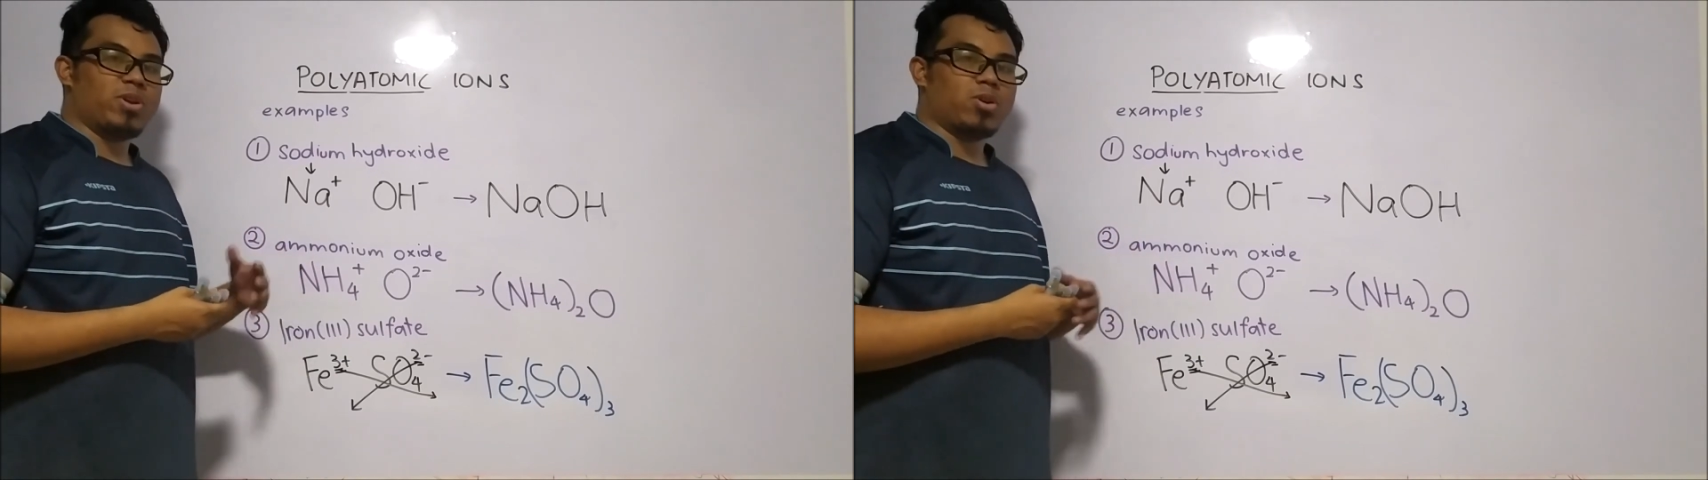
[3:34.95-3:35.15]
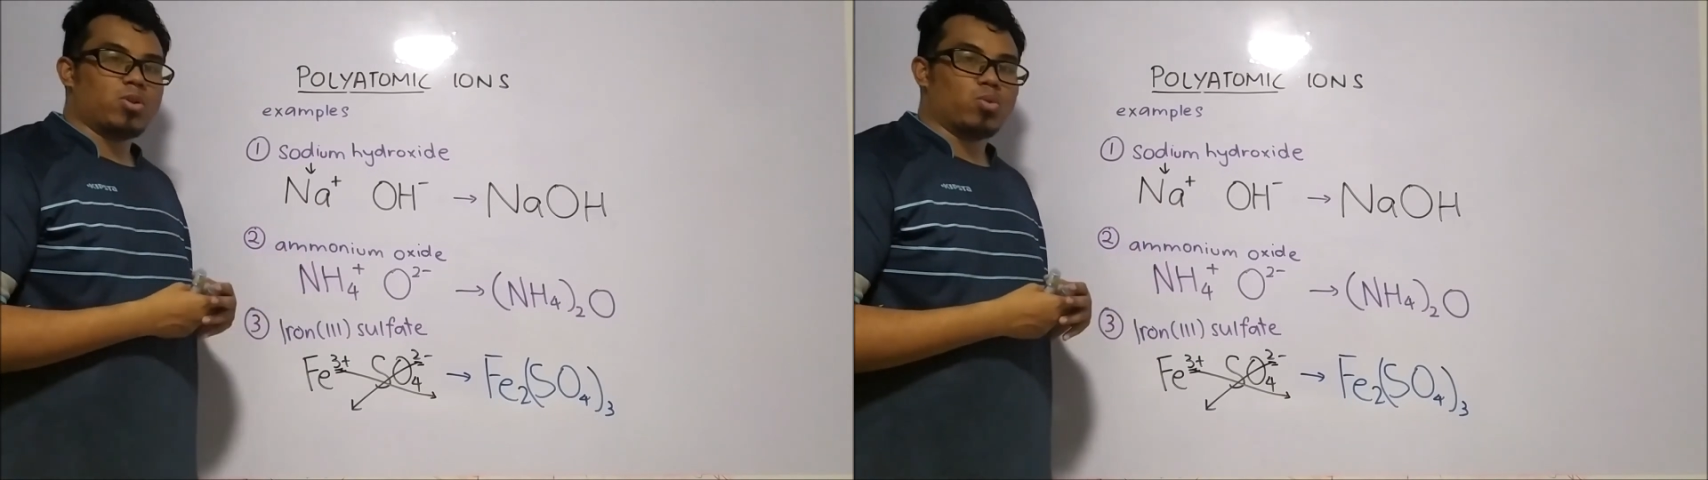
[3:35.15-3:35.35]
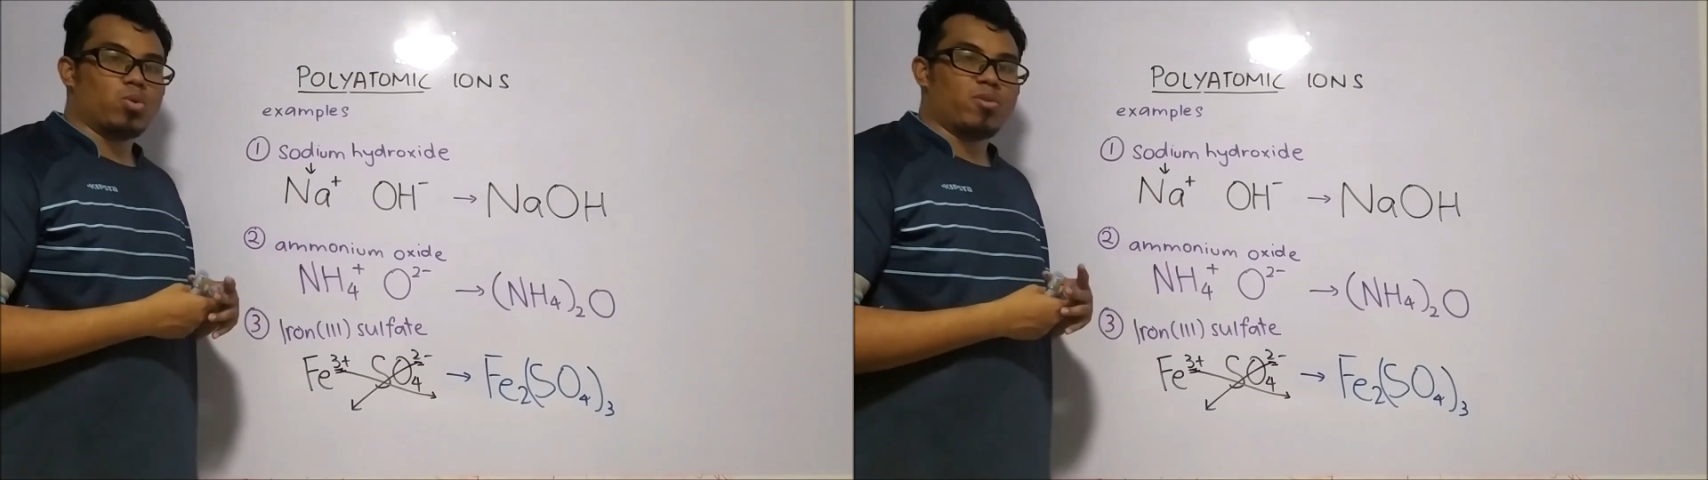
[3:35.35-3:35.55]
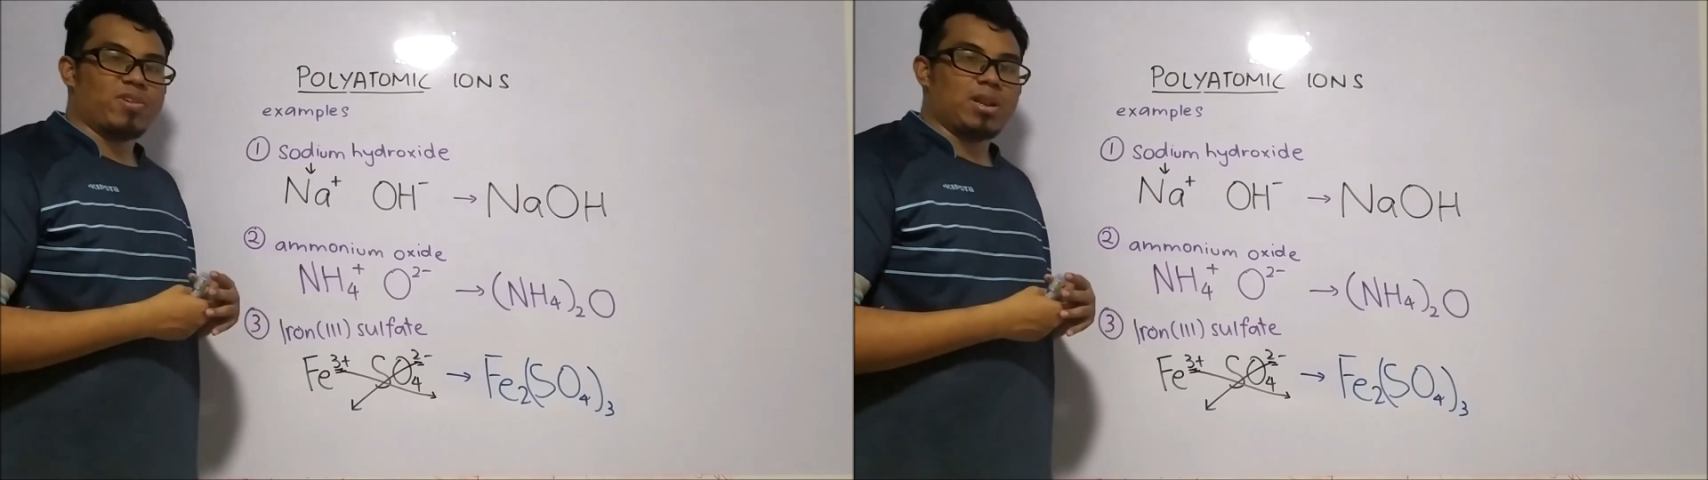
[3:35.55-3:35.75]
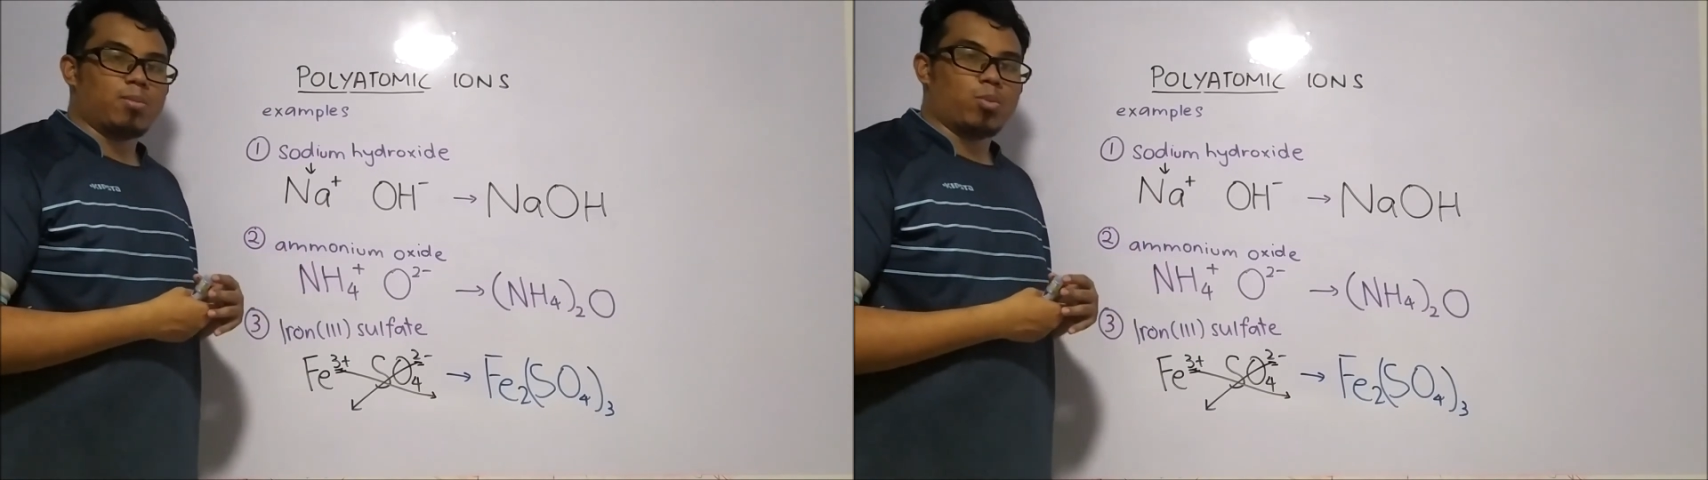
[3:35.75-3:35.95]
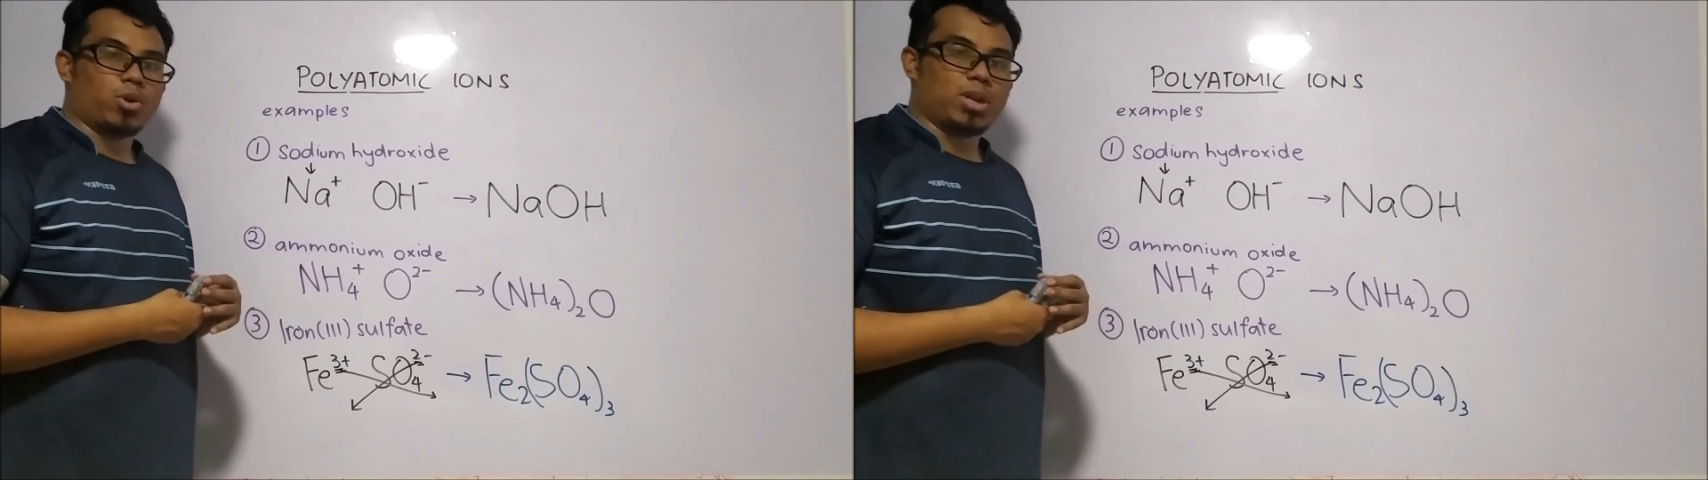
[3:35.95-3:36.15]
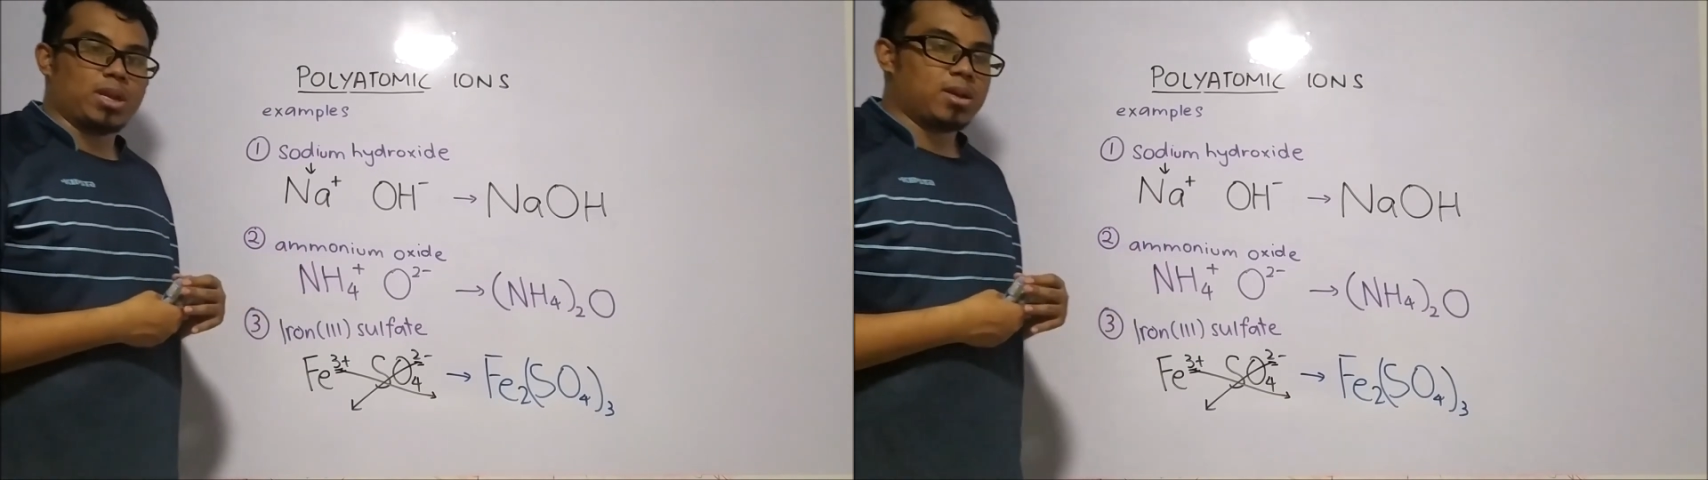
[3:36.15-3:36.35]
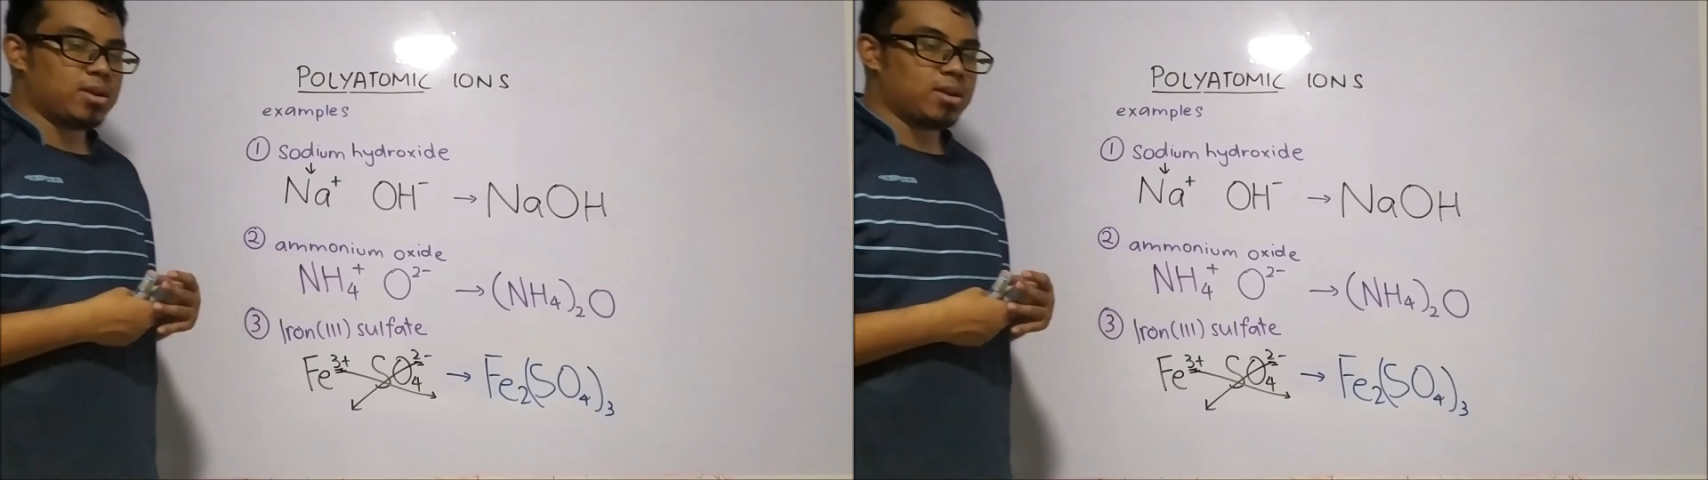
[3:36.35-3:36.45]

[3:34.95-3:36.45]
on to covalent bonding.